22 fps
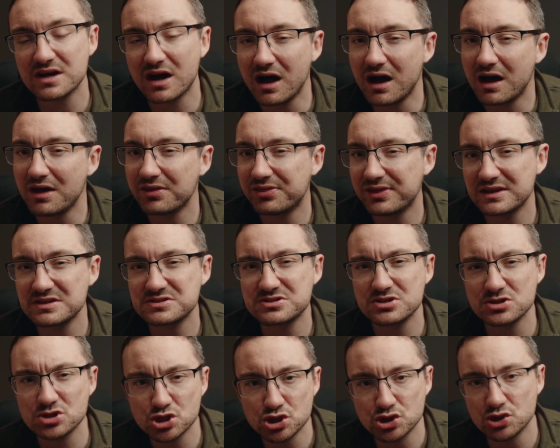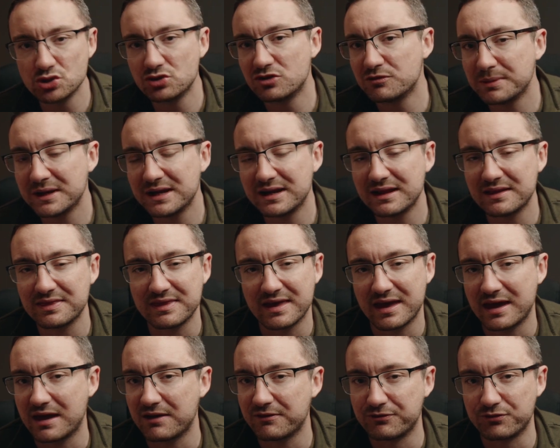are things that should have been in
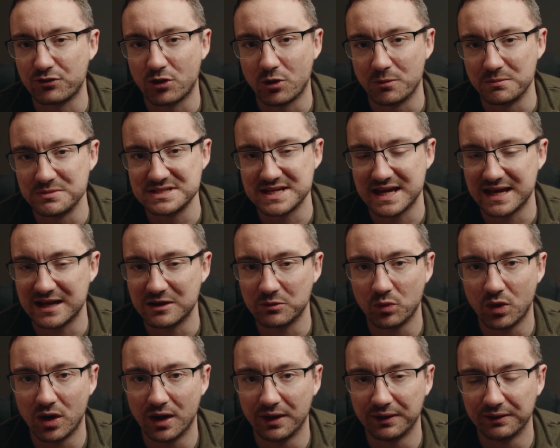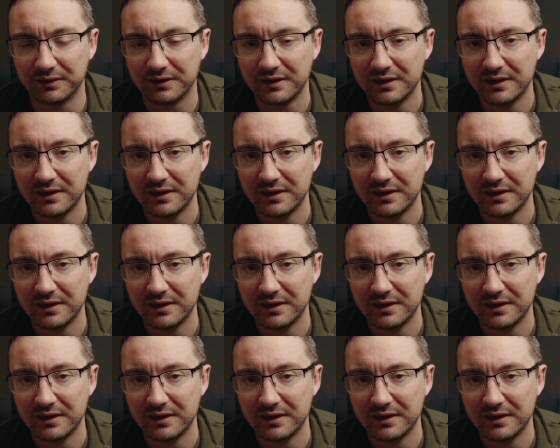there from day one.